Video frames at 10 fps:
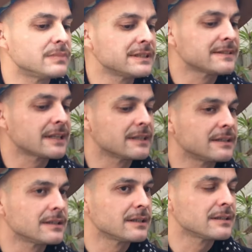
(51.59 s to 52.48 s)
basically
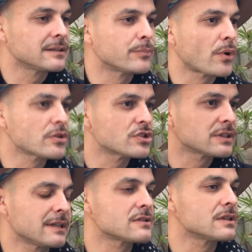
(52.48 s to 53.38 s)
the, the
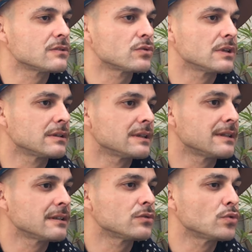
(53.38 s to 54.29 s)
project has a,
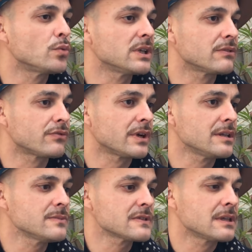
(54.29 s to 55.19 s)
it had a two-week
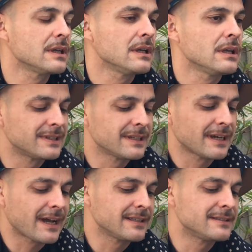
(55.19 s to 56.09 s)
frames.
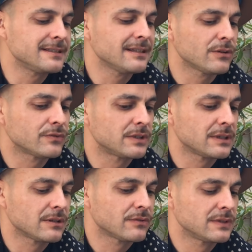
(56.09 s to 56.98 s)
The idea of
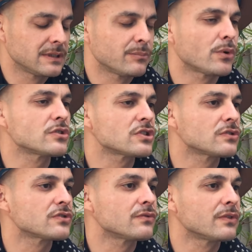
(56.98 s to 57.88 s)
the, of the project
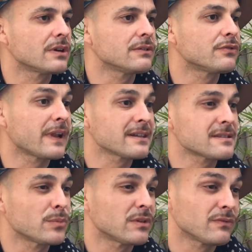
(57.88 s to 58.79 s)
was very
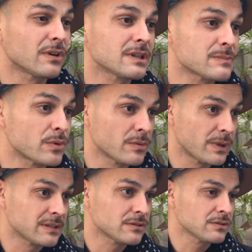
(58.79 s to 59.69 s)
flexible and very
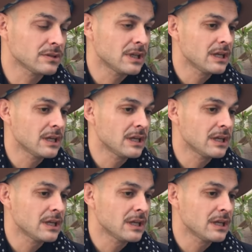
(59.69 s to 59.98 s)
experimental.